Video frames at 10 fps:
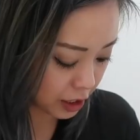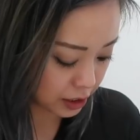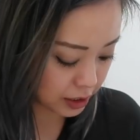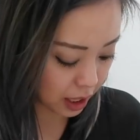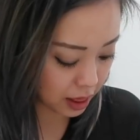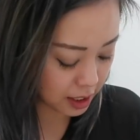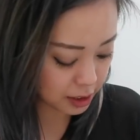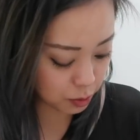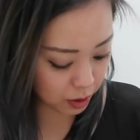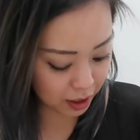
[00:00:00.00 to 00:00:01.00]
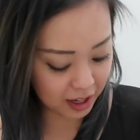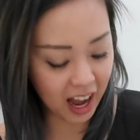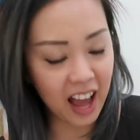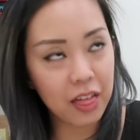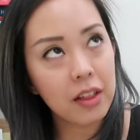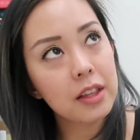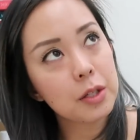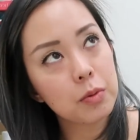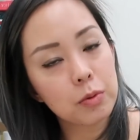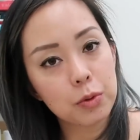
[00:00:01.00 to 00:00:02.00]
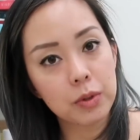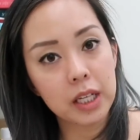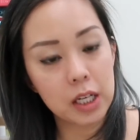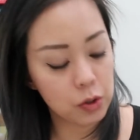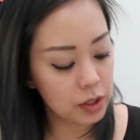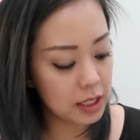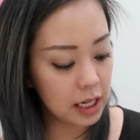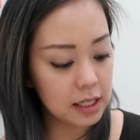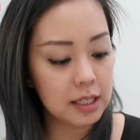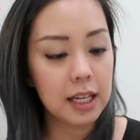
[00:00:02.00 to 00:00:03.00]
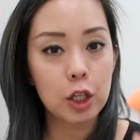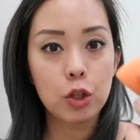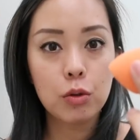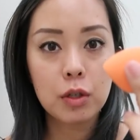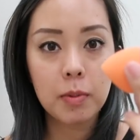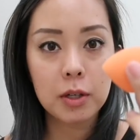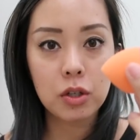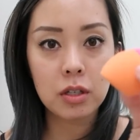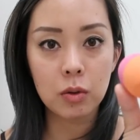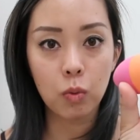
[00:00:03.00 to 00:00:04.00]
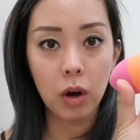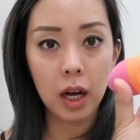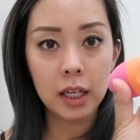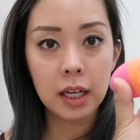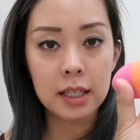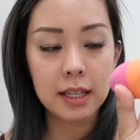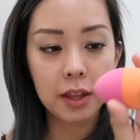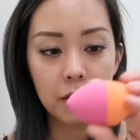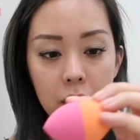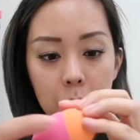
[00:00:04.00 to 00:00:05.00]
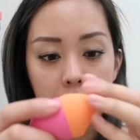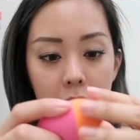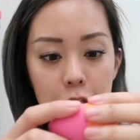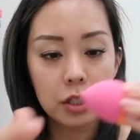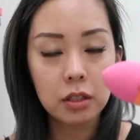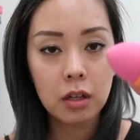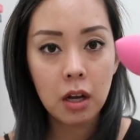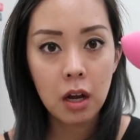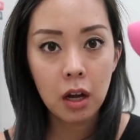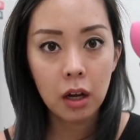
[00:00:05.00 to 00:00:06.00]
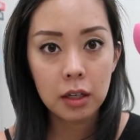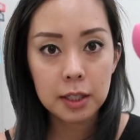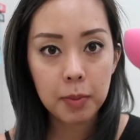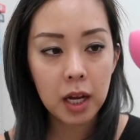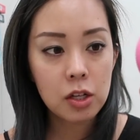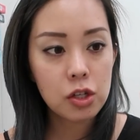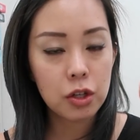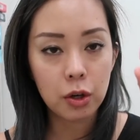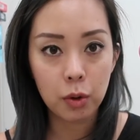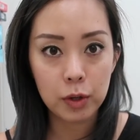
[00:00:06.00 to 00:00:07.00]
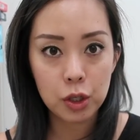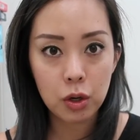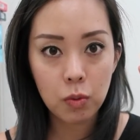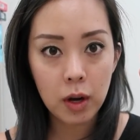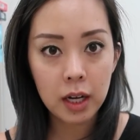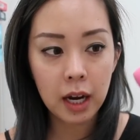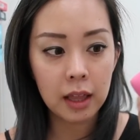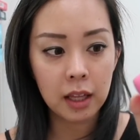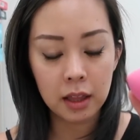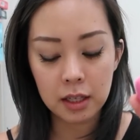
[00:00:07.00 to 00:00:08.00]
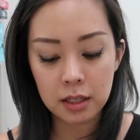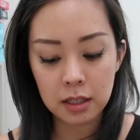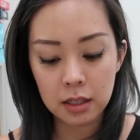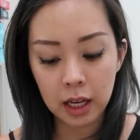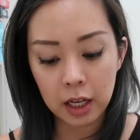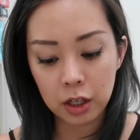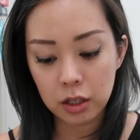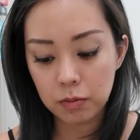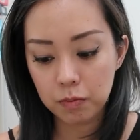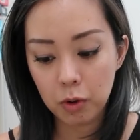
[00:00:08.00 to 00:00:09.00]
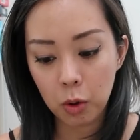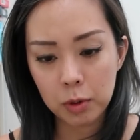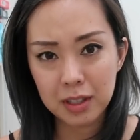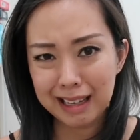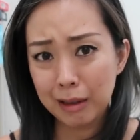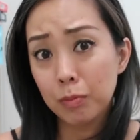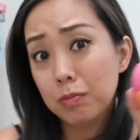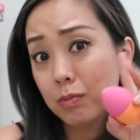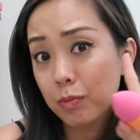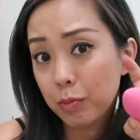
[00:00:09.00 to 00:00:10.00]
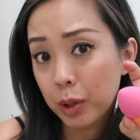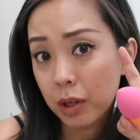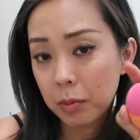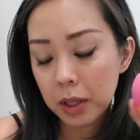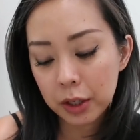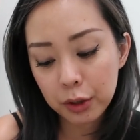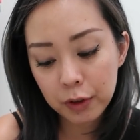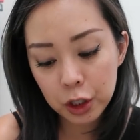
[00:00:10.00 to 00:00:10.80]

There's this one. I thought this one was really interesting because it's like two sponges in one. It's like their complexion sponge, their original one, and then this is like a almost like a beauty blender